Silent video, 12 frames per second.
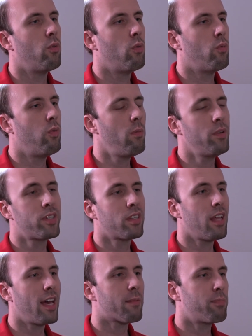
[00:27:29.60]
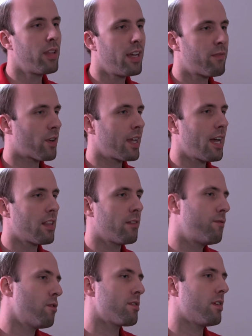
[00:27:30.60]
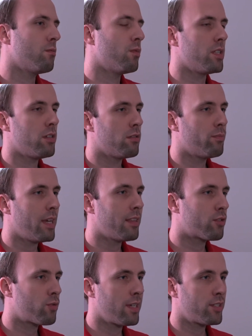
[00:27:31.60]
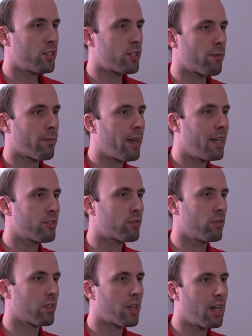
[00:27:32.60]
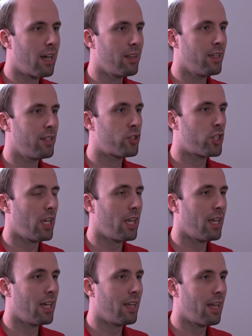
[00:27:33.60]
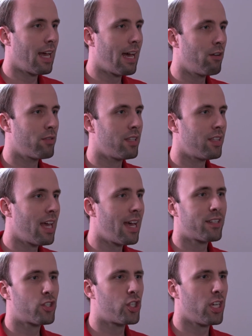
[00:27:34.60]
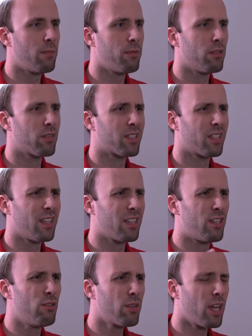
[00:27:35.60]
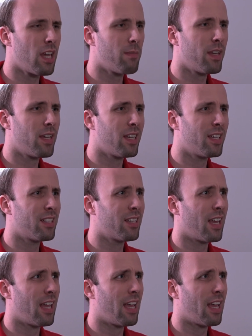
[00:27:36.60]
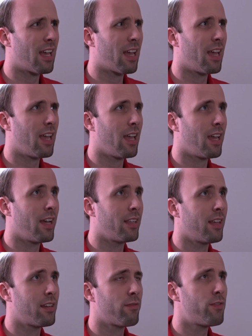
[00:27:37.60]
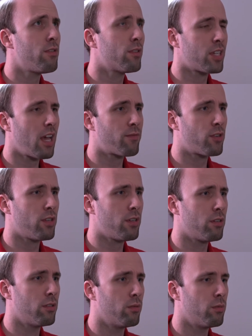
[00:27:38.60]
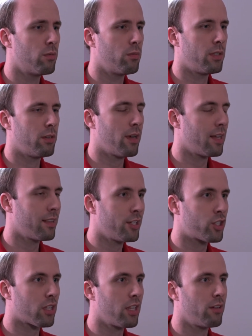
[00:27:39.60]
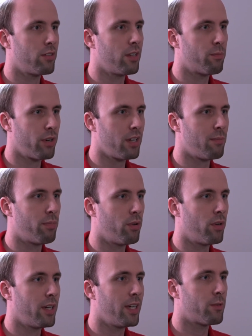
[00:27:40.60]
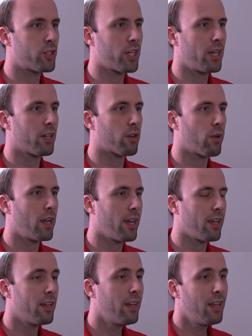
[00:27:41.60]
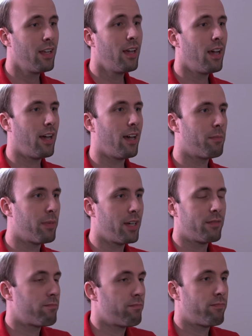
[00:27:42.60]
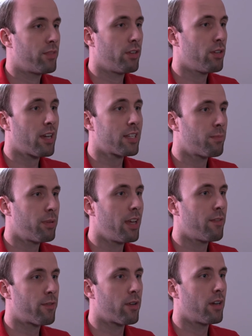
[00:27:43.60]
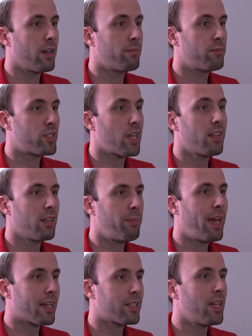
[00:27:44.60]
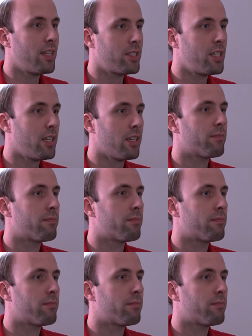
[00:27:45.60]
what was it like playing for California when you made the transition from high school to college, and how did that shape you? Because I think you came in, and then a few years after you had Laisha Clarendon, Brittany Boyd, Rashonda Gray, but you got to play for a solid Pac-10 team.